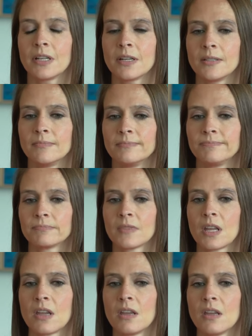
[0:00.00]
Um,
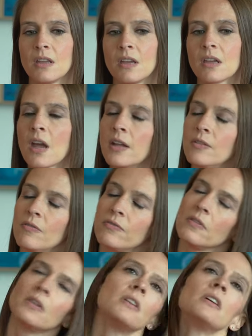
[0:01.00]
kind of
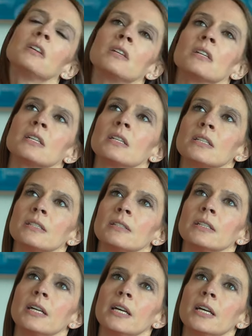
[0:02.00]

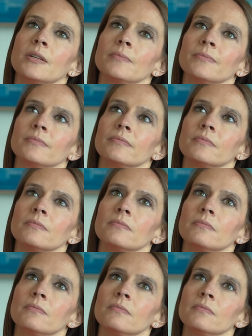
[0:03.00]
um,
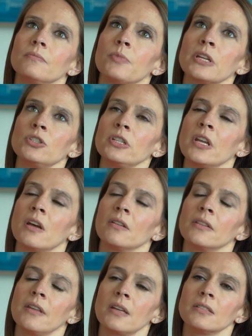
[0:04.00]
branching out
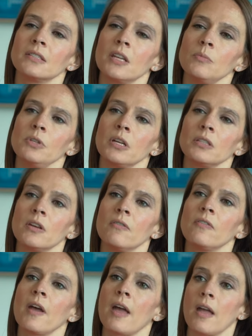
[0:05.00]
on that subject
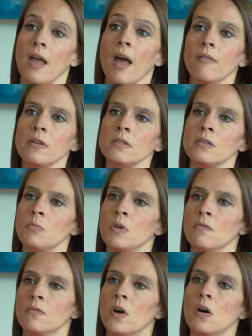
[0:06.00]
of having them
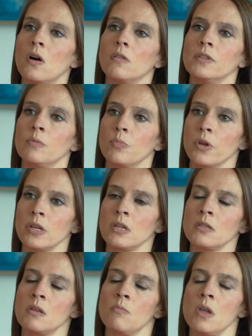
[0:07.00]
involved and
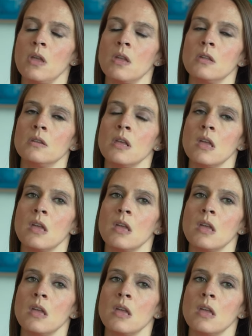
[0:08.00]
bringing them in,